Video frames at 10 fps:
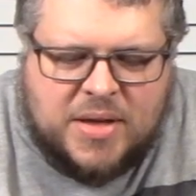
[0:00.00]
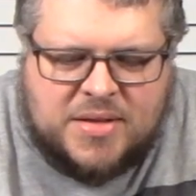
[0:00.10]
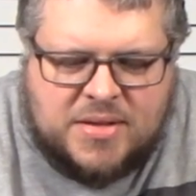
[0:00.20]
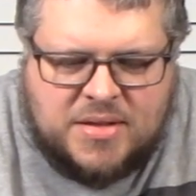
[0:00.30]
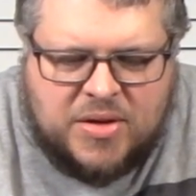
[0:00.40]
it's
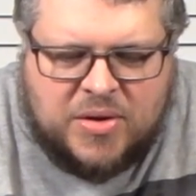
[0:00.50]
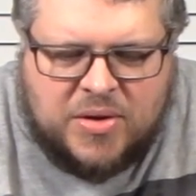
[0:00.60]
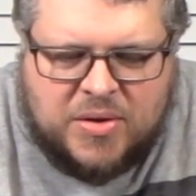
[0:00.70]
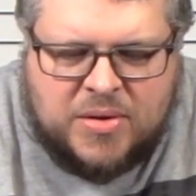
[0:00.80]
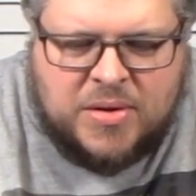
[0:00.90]

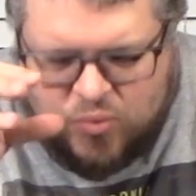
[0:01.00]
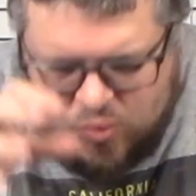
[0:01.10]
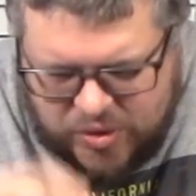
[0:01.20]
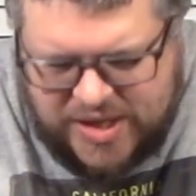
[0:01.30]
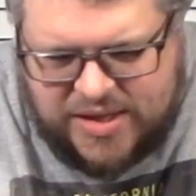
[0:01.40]
still
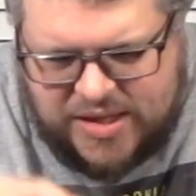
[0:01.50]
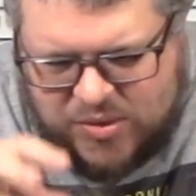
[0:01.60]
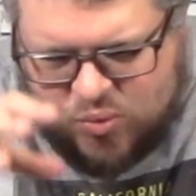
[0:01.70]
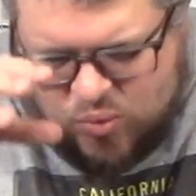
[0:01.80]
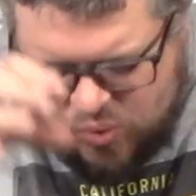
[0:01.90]

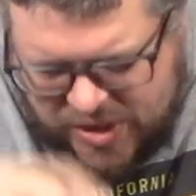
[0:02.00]
really